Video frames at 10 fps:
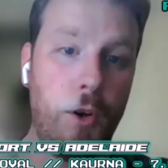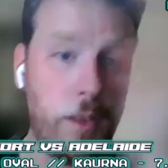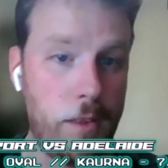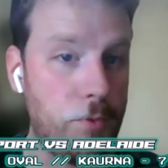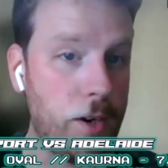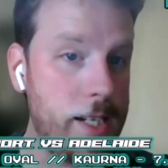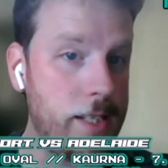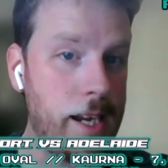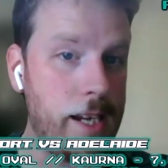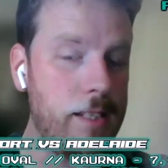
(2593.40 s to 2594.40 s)
in the
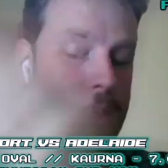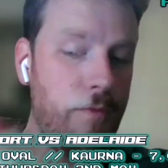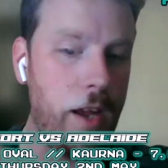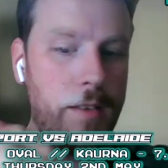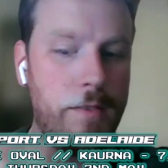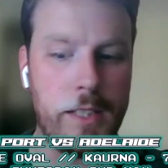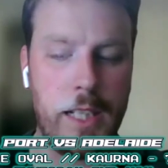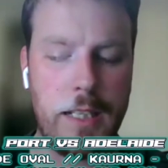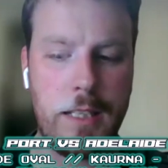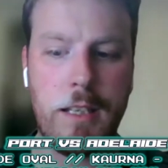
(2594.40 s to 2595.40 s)
preseason and then in the
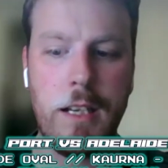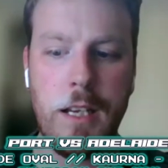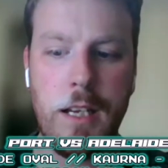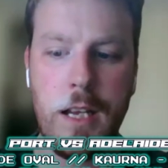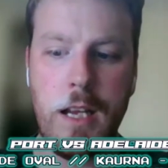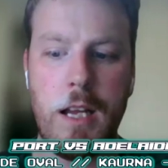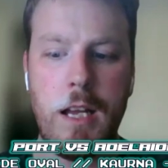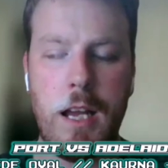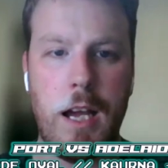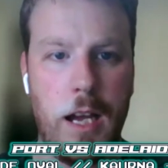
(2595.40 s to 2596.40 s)
last
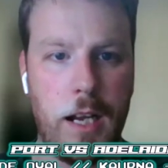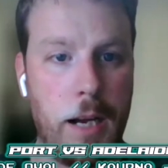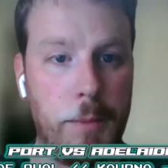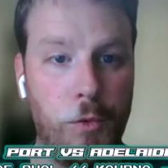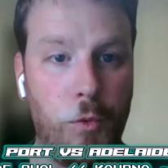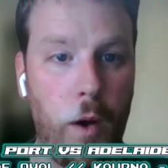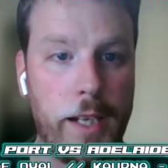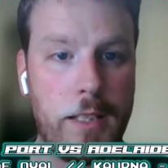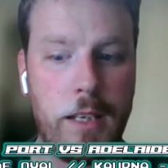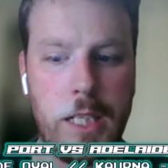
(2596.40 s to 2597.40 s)
couple of
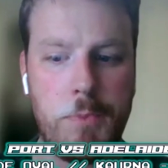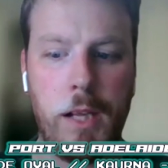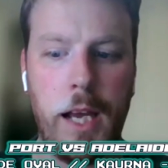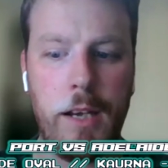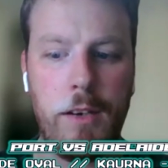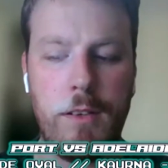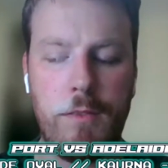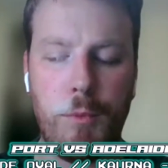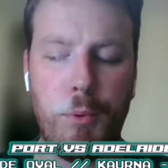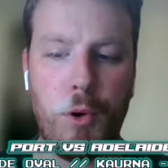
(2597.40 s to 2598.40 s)
weeks that he's played
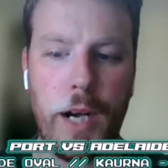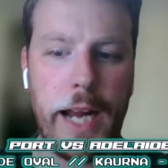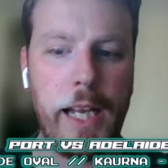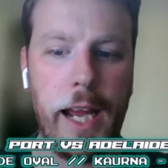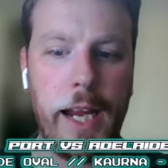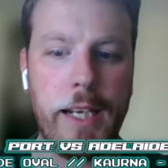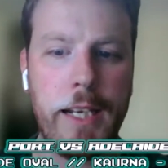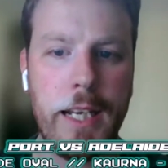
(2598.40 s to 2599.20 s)
for Port Adelaide.